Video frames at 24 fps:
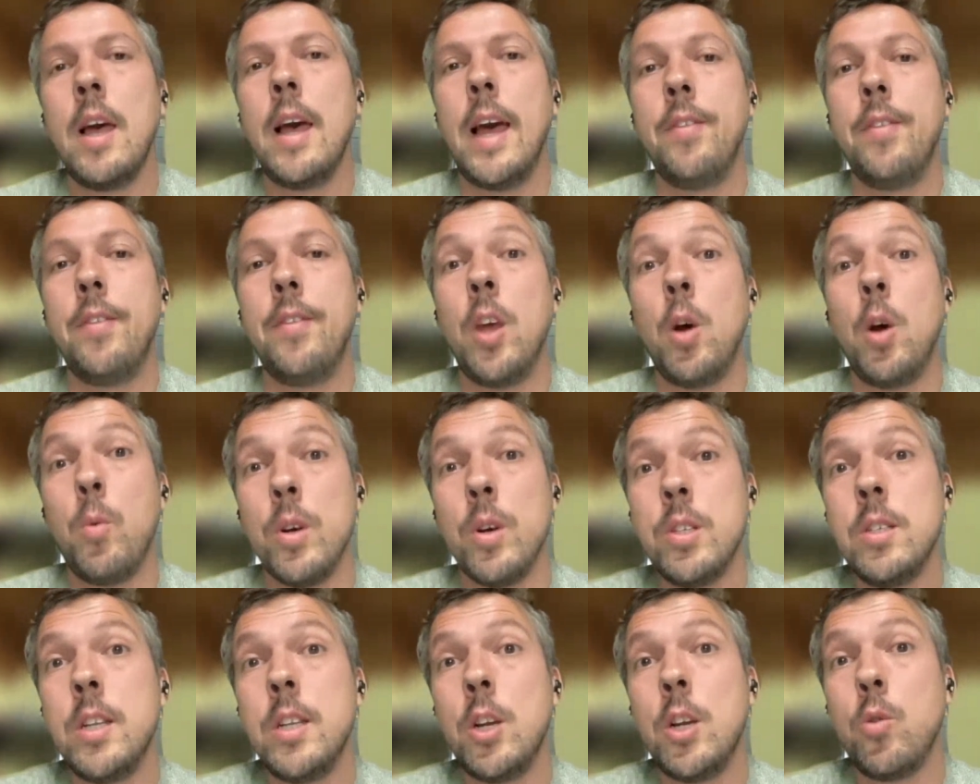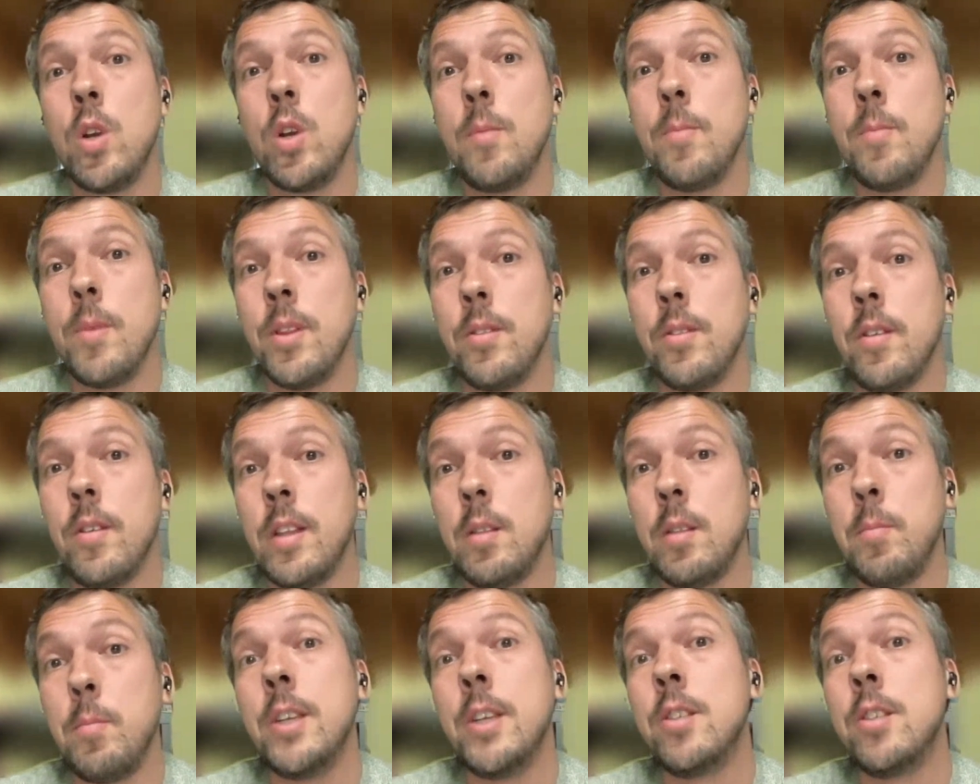And there was an agreement
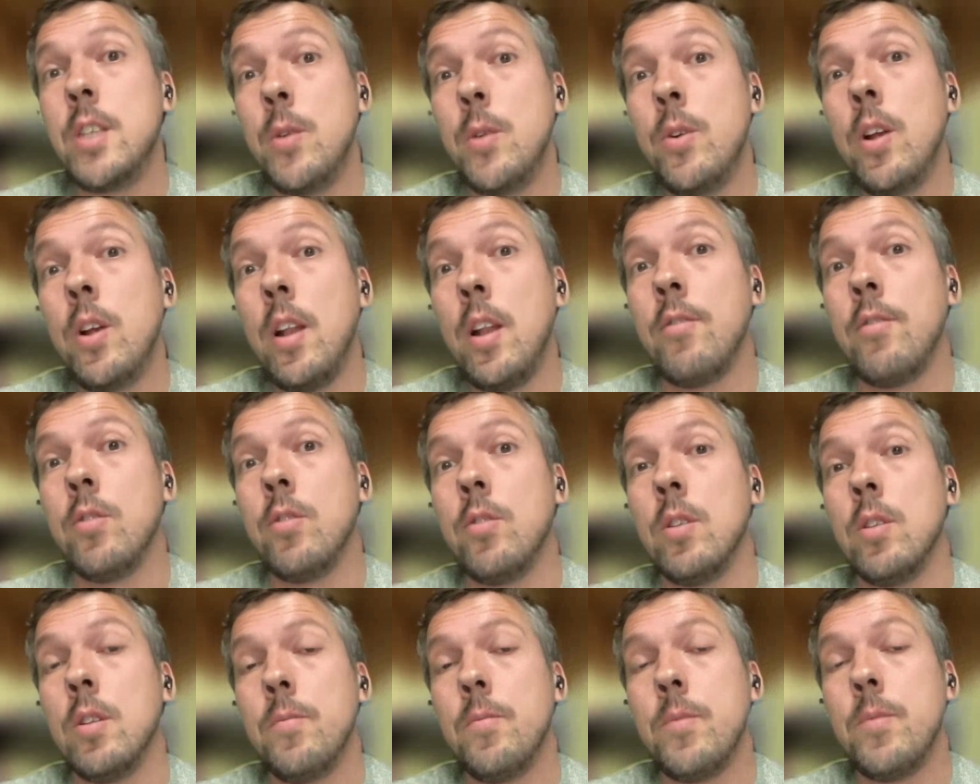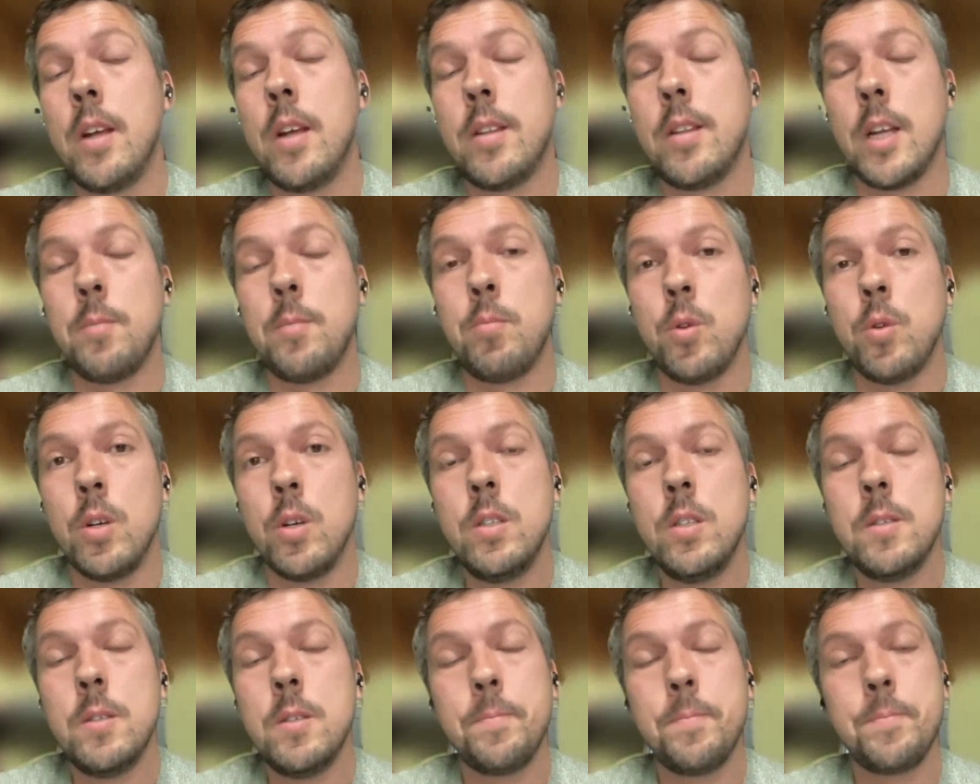at ministerial level at that
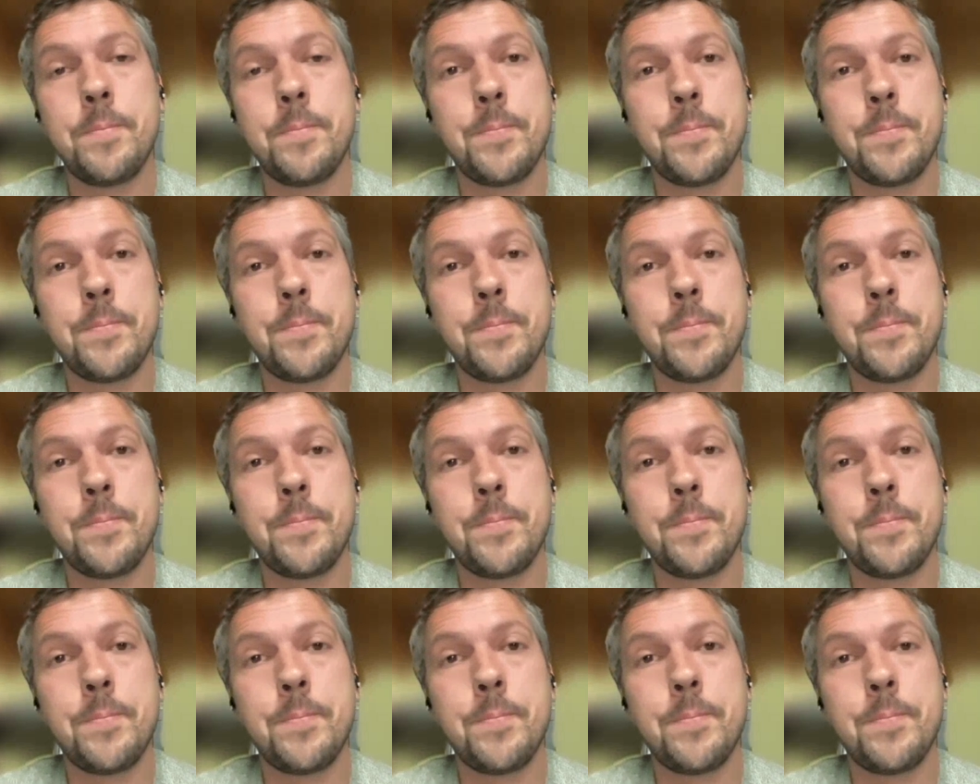point,